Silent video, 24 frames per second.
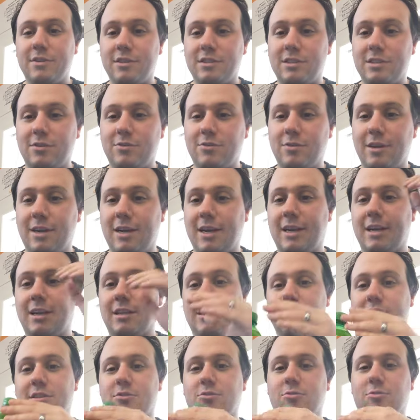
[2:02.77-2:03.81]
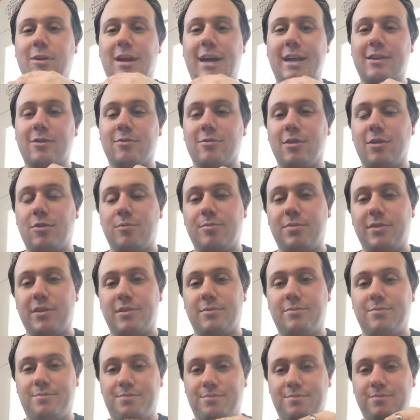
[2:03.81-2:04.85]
this a try. Let's crack her open.